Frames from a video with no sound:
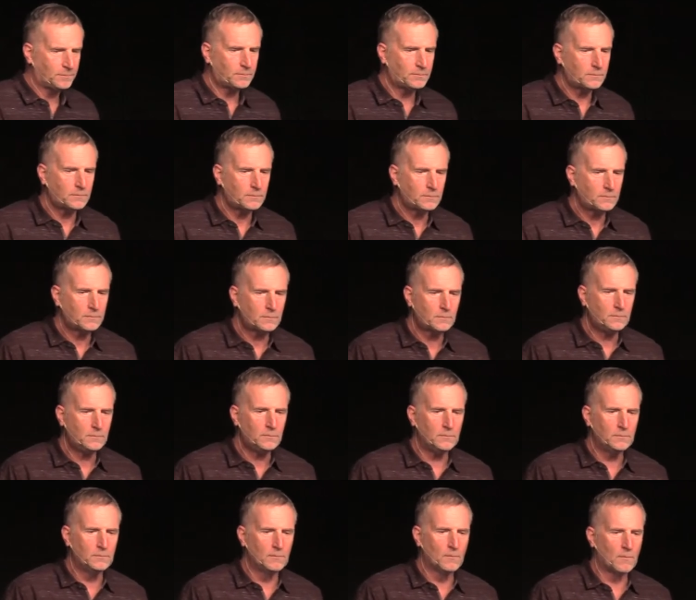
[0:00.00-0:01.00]

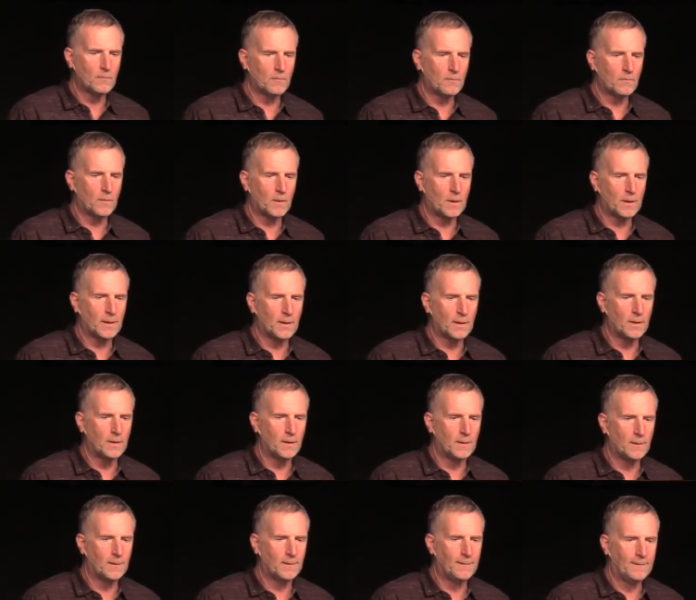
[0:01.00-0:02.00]

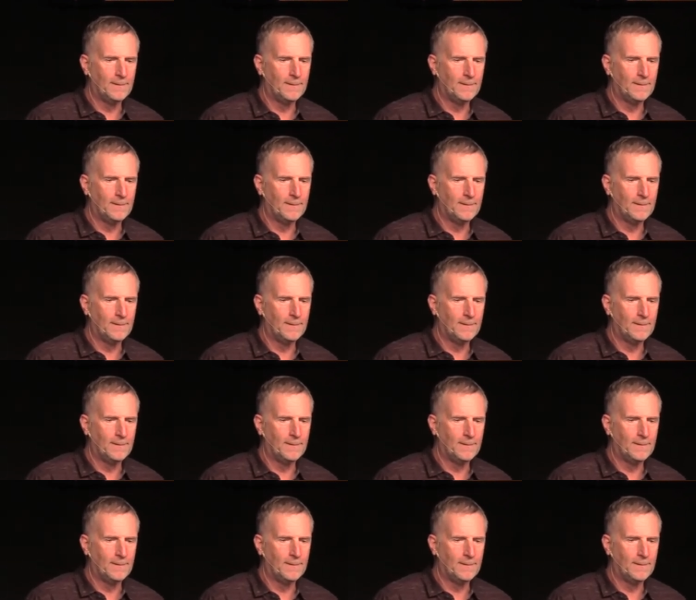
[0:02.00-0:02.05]
Nobody speaks.